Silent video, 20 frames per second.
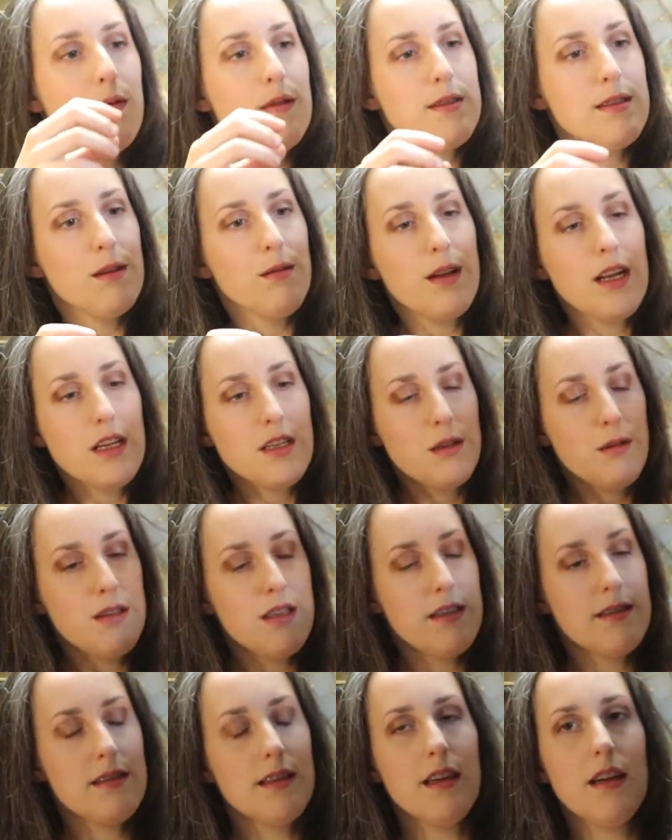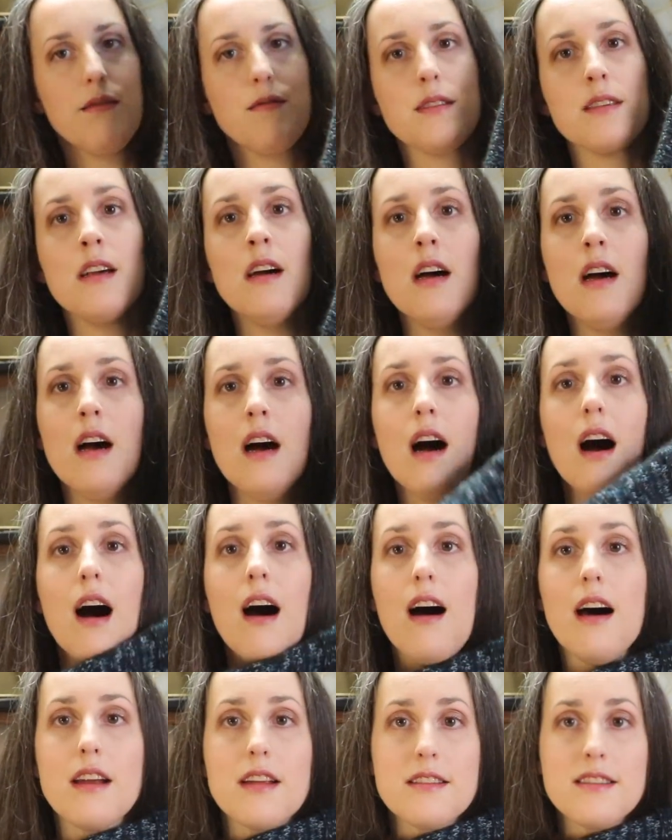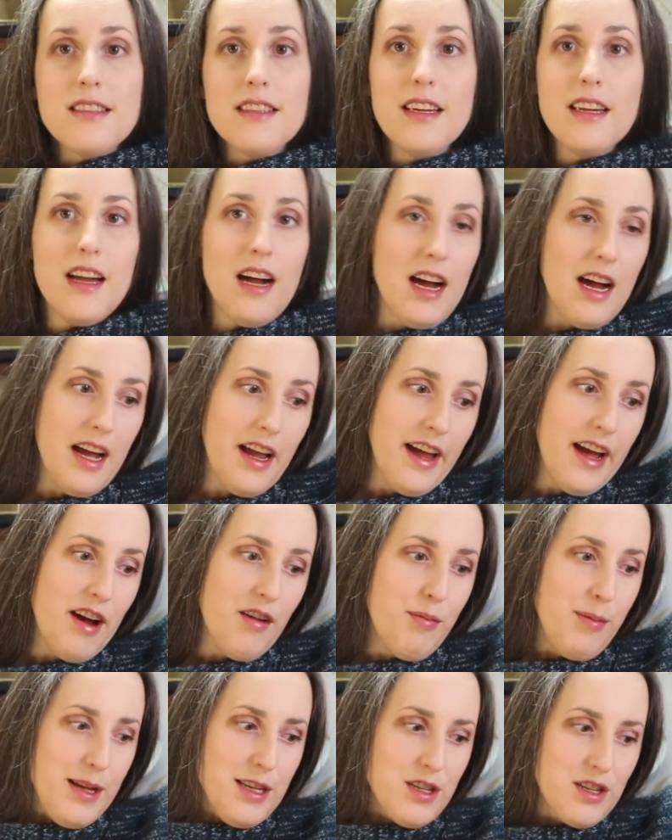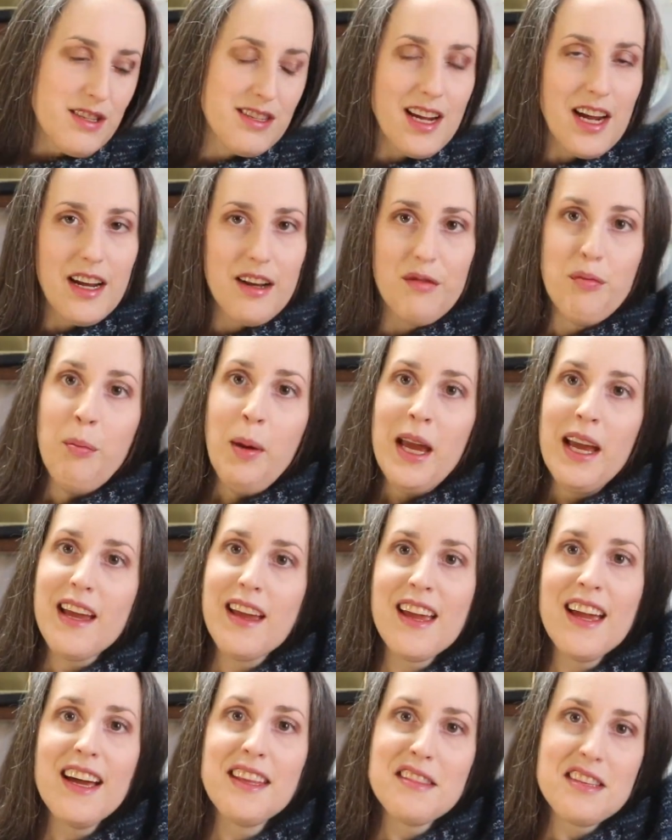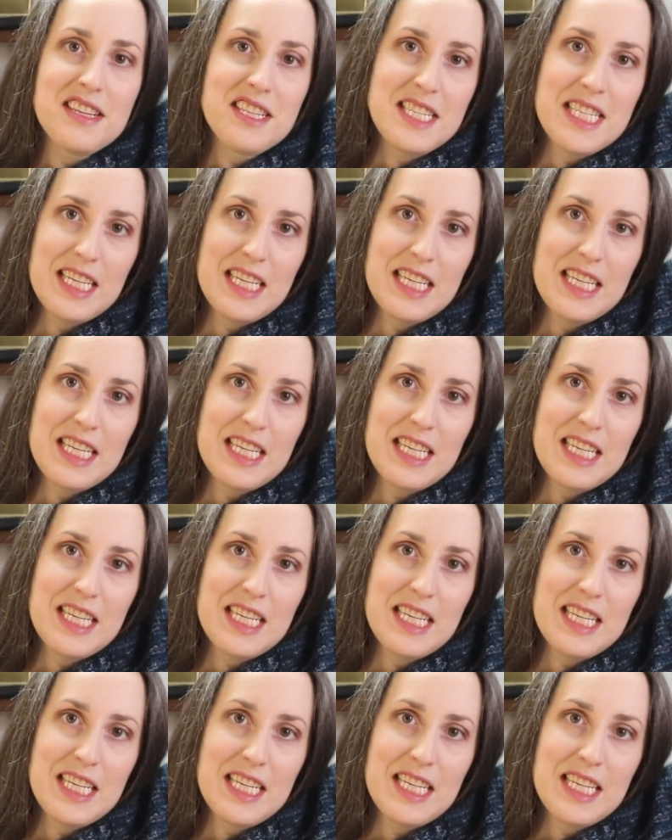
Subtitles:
we'll see what I do with the sleeves. Honestly, I have been just kind of picking at this